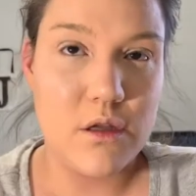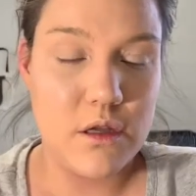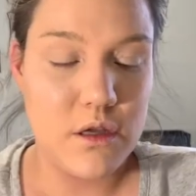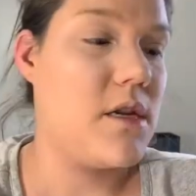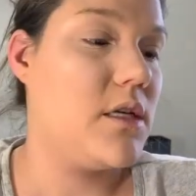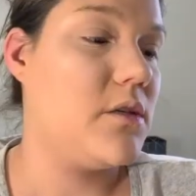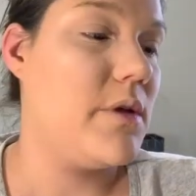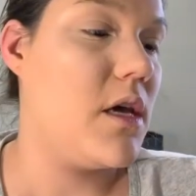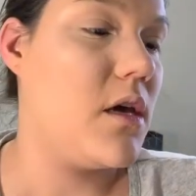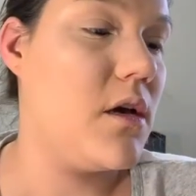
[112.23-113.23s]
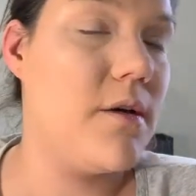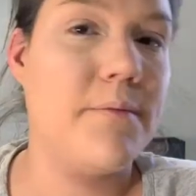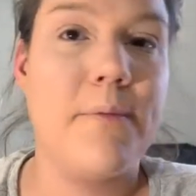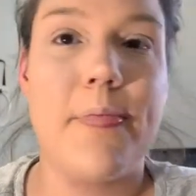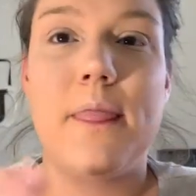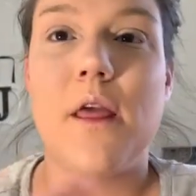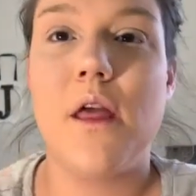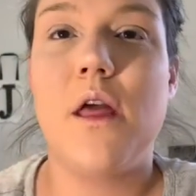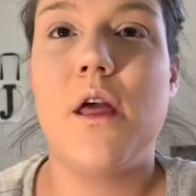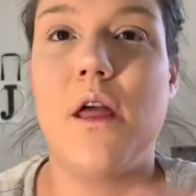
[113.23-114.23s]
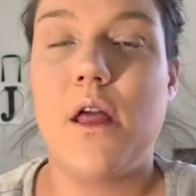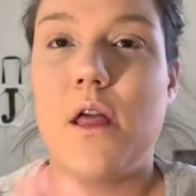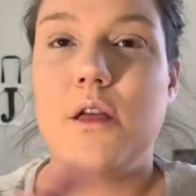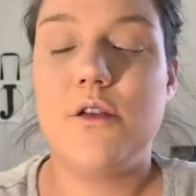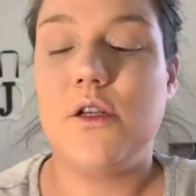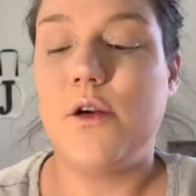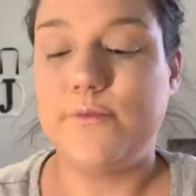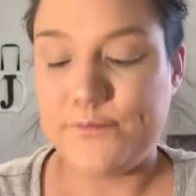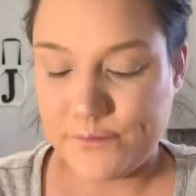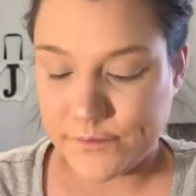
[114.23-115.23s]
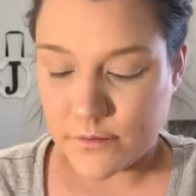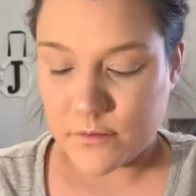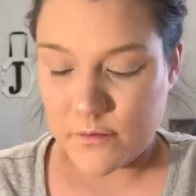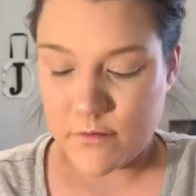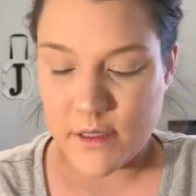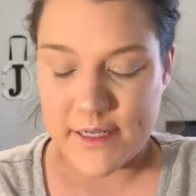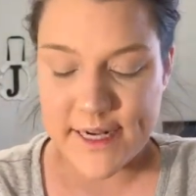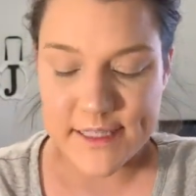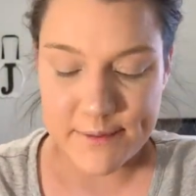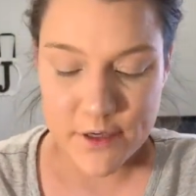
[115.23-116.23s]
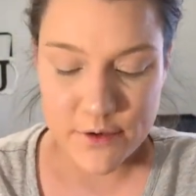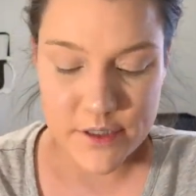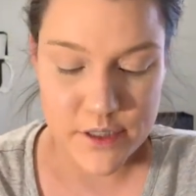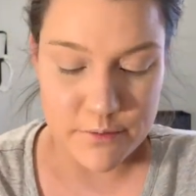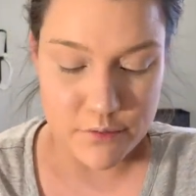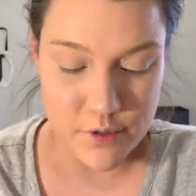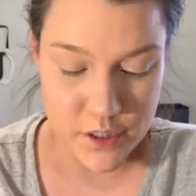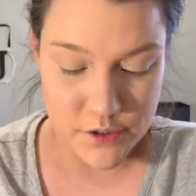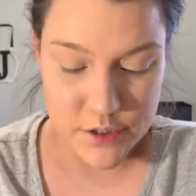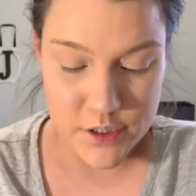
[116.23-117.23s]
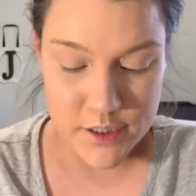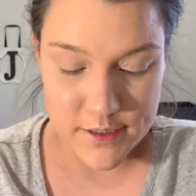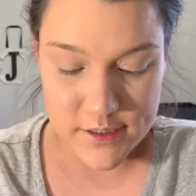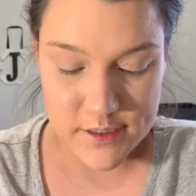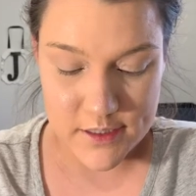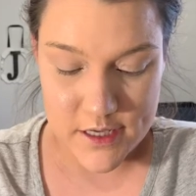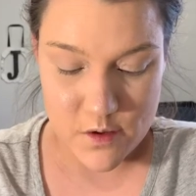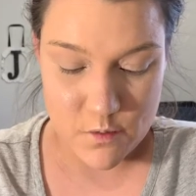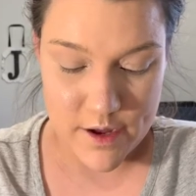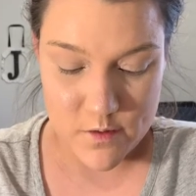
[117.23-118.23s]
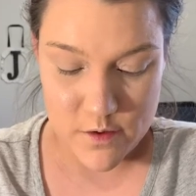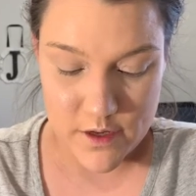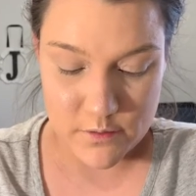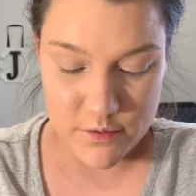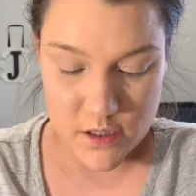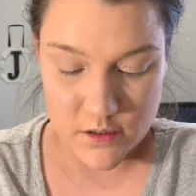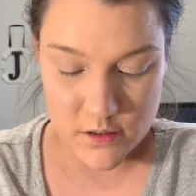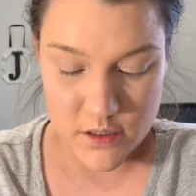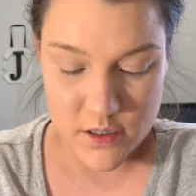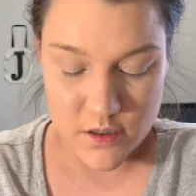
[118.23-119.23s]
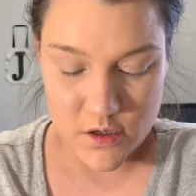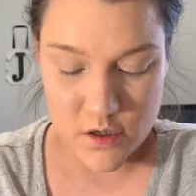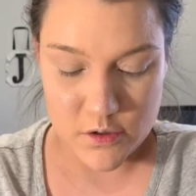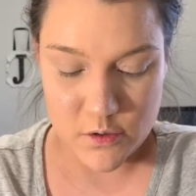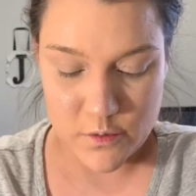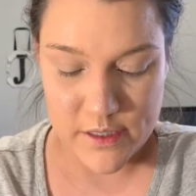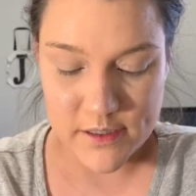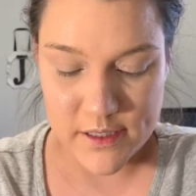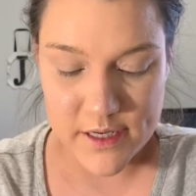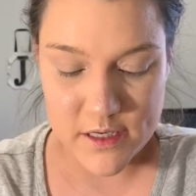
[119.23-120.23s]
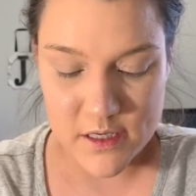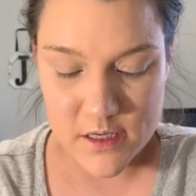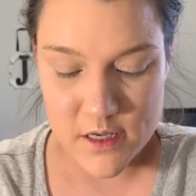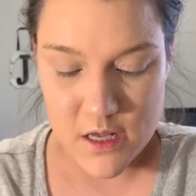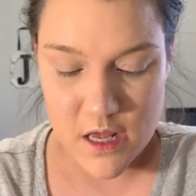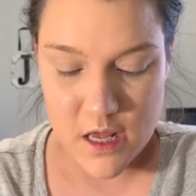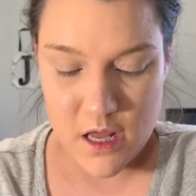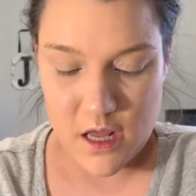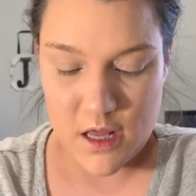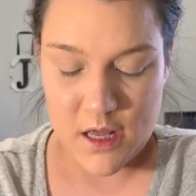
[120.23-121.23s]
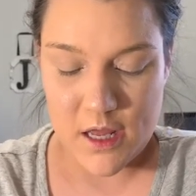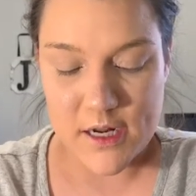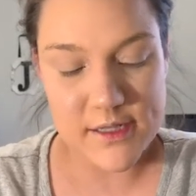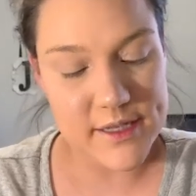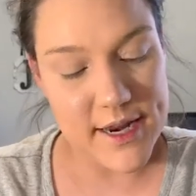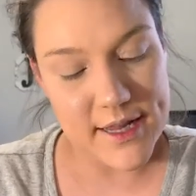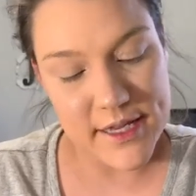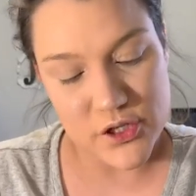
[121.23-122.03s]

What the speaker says: And next week. So. Next, I'm going to go into the bronzer, and this is the Wet n Wild bronzer called Queensland, and it's got like a